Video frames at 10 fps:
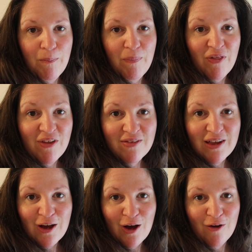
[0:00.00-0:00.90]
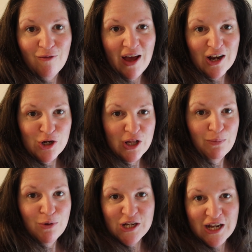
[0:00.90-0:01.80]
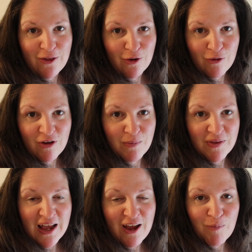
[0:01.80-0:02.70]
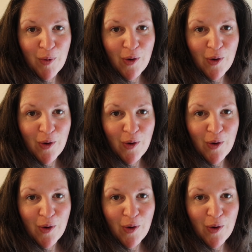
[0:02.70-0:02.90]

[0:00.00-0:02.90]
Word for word: But this year I've actually put together a Christmas Eve